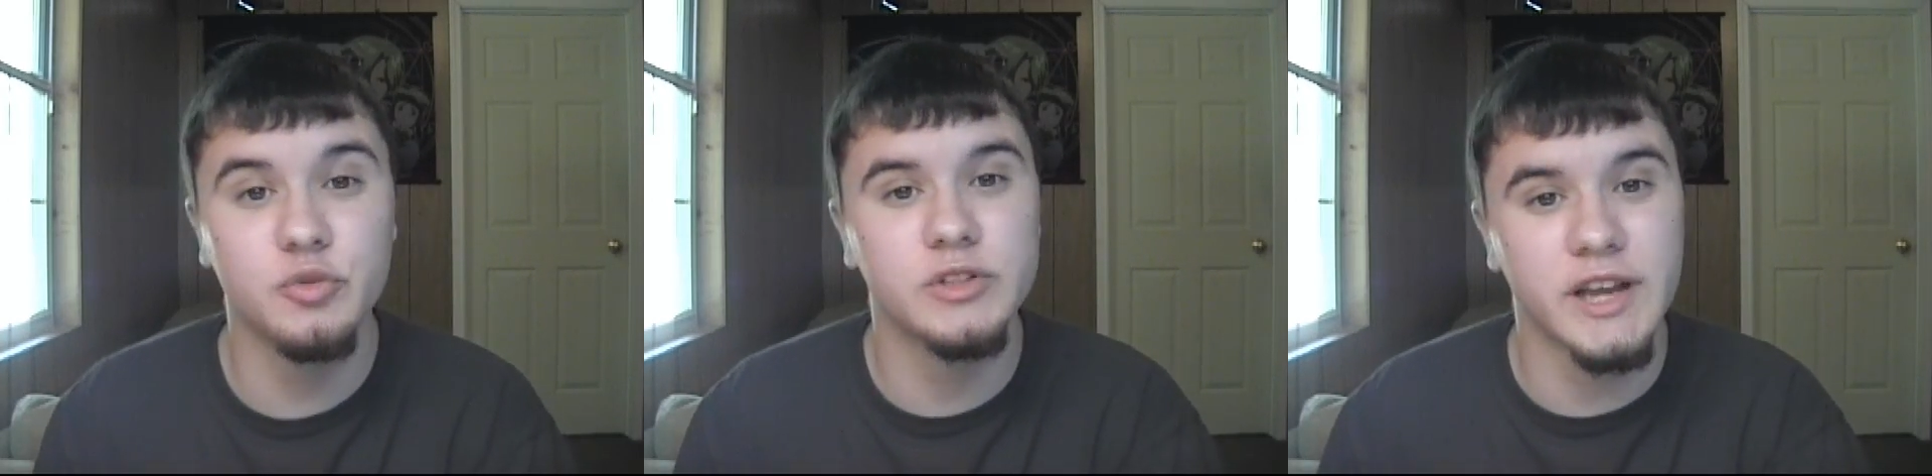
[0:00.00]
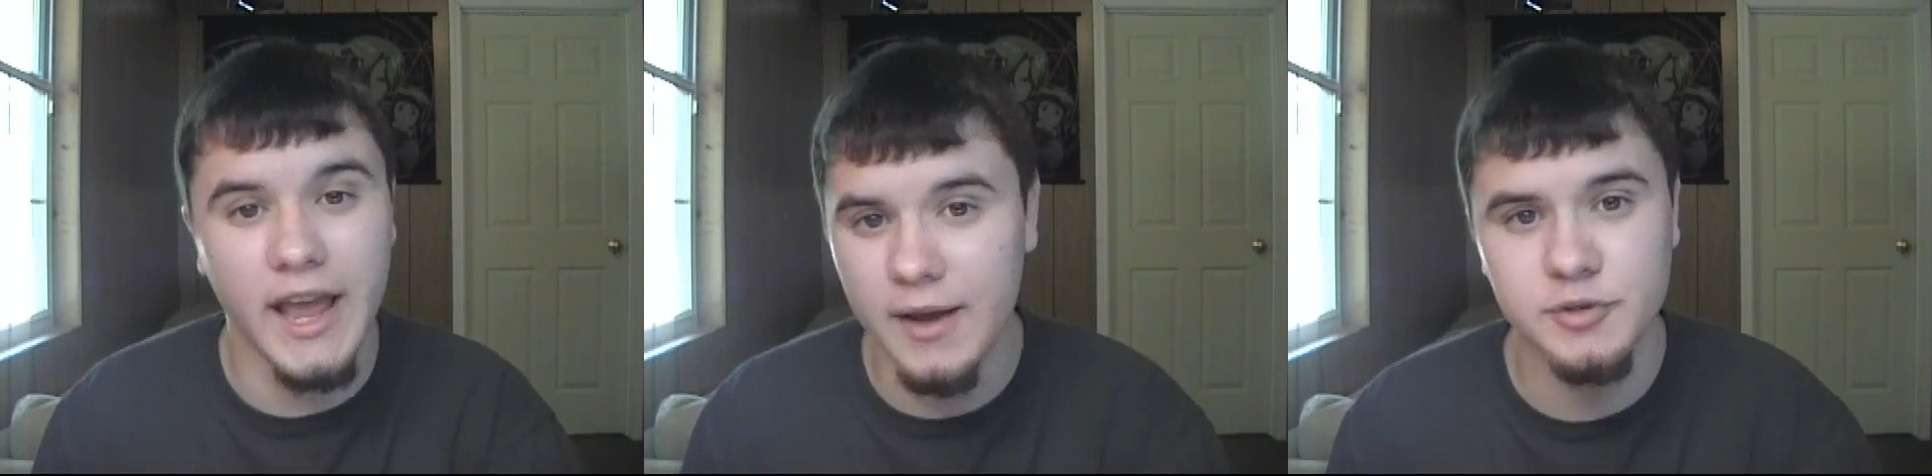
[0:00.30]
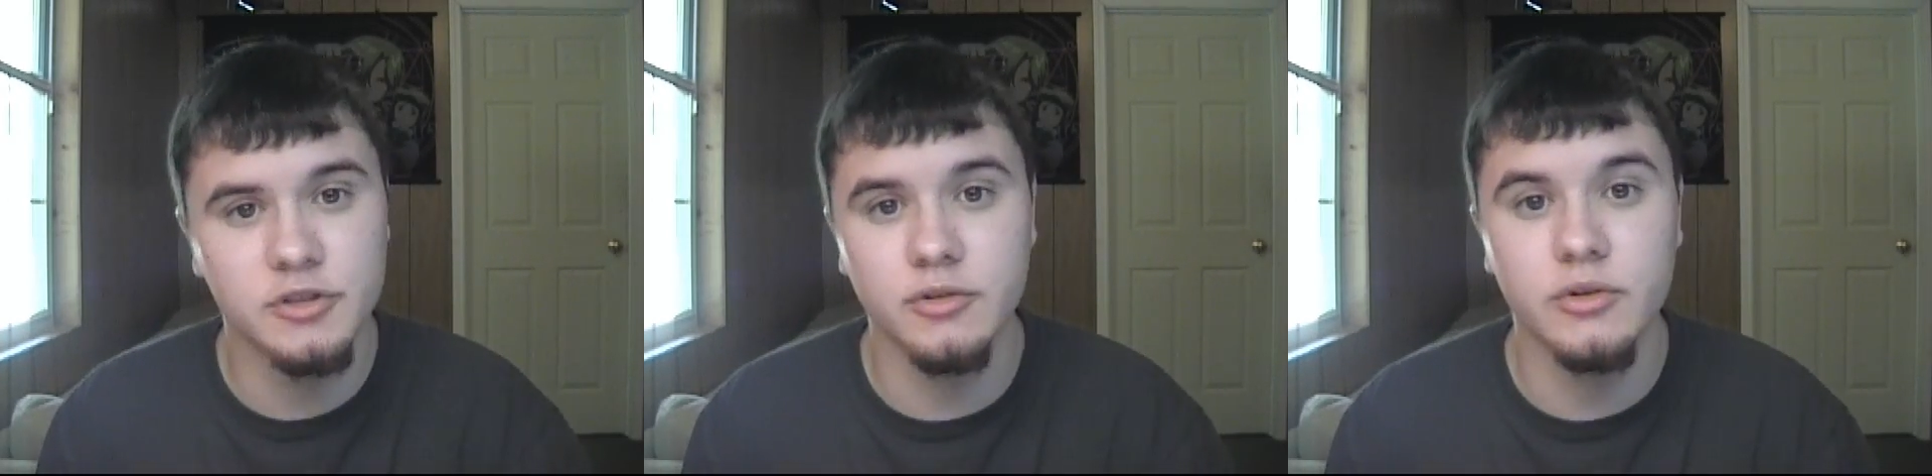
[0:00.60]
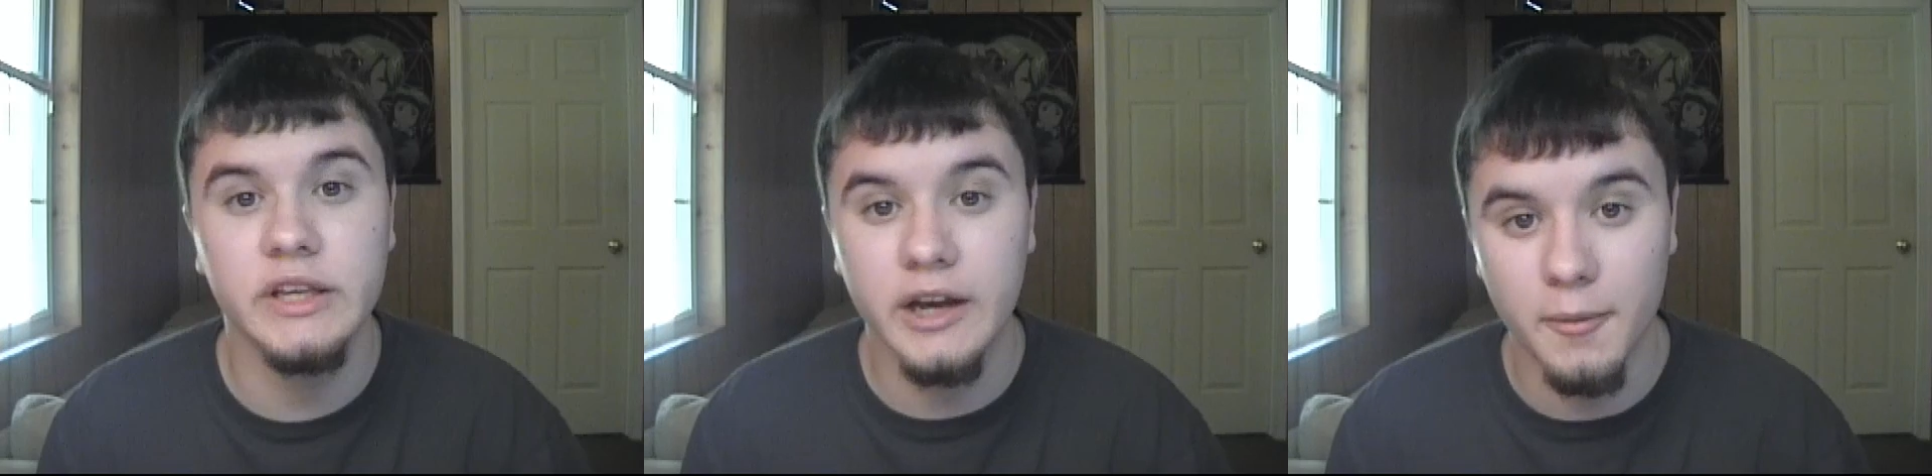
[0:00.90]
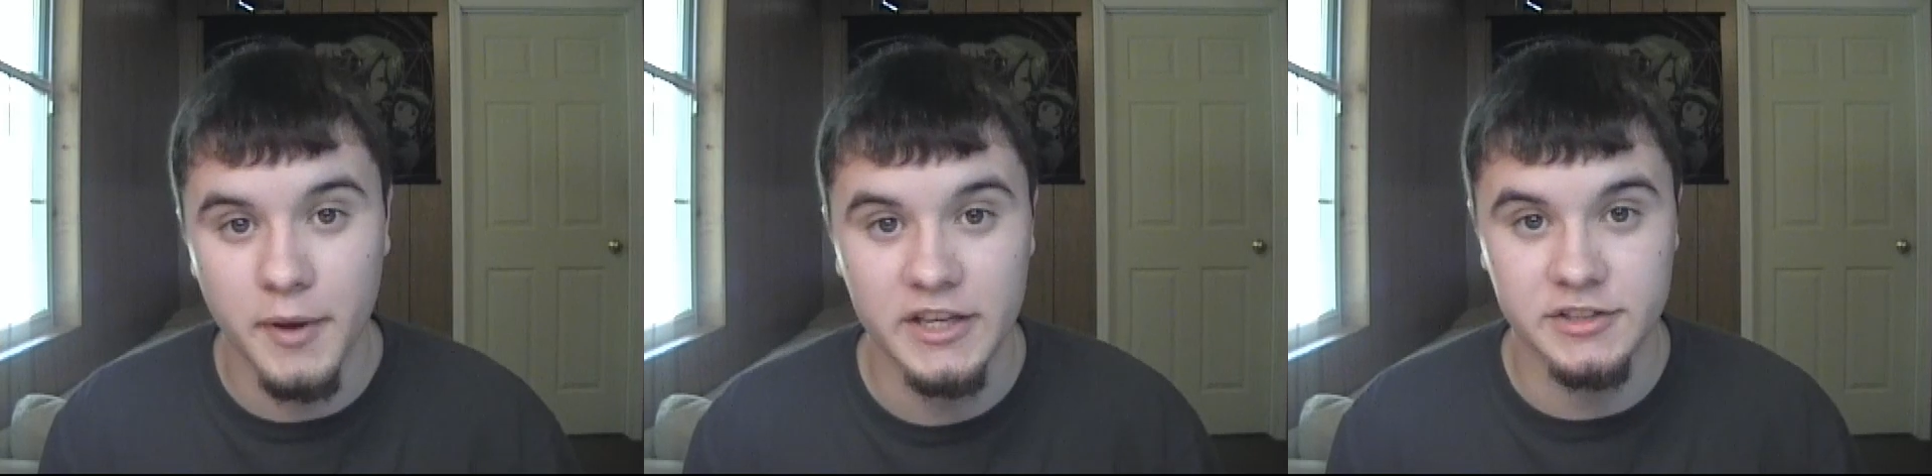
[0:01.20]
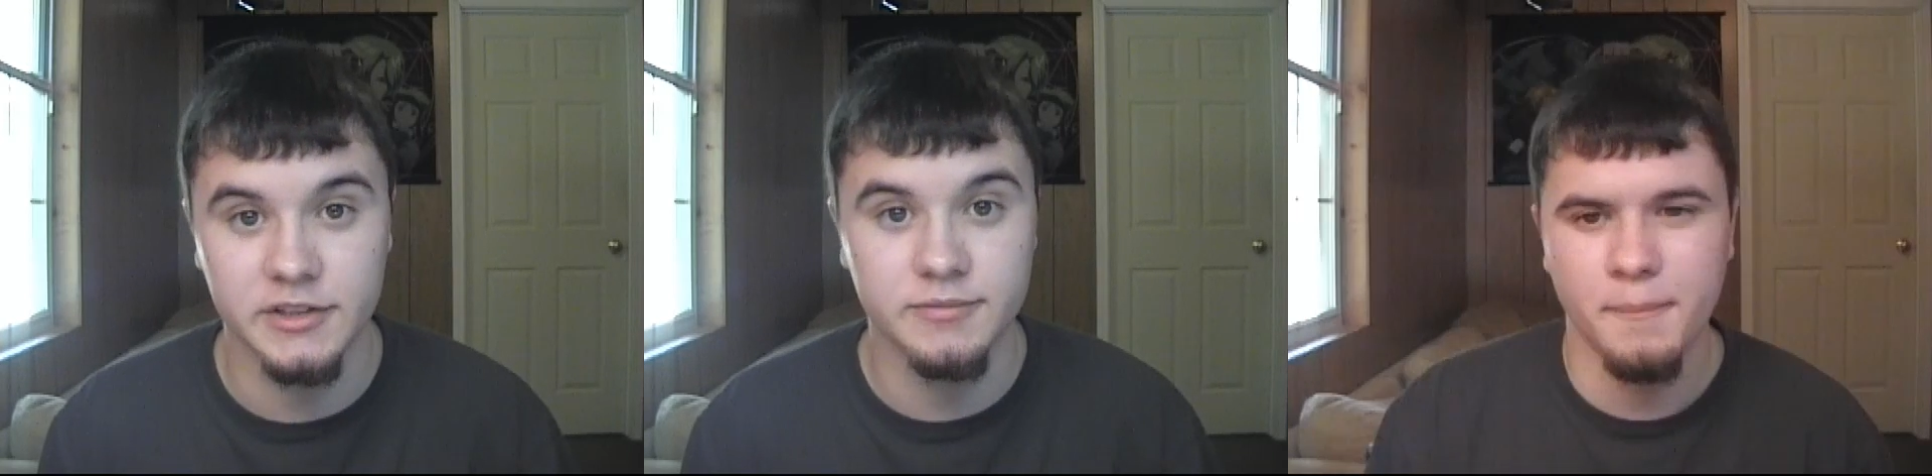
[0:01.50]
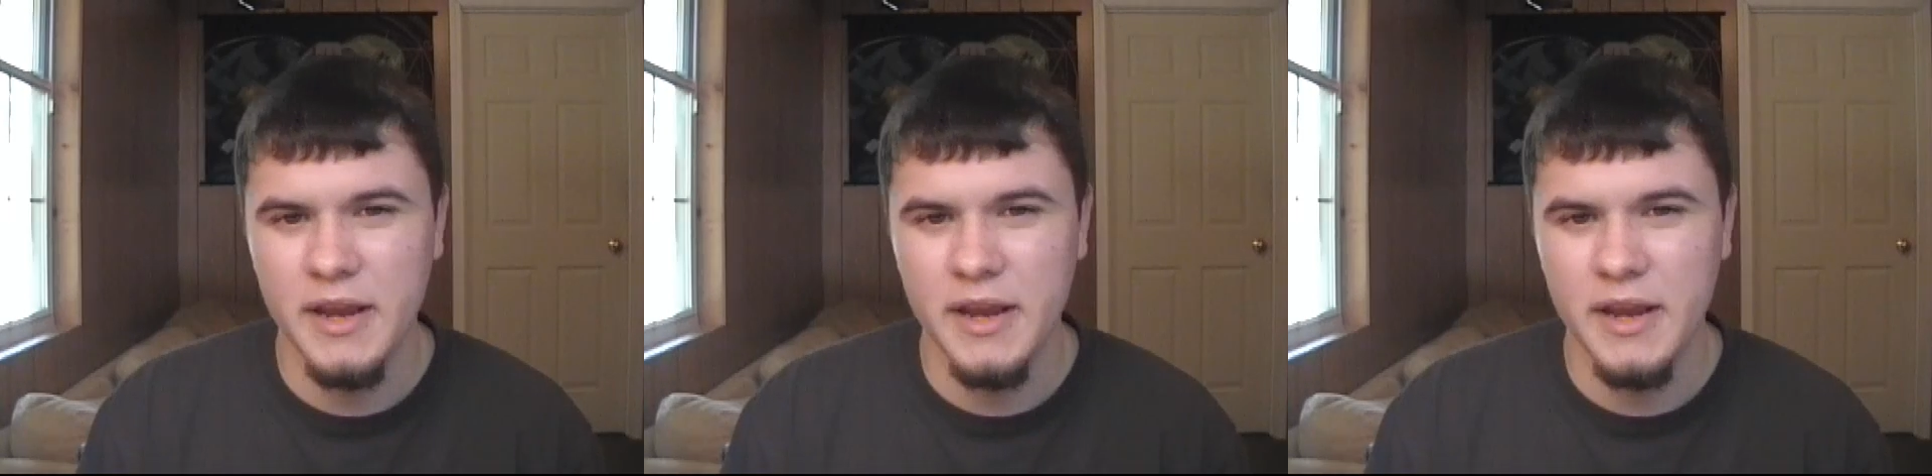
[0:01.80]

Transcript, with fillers: was absolutely amazing.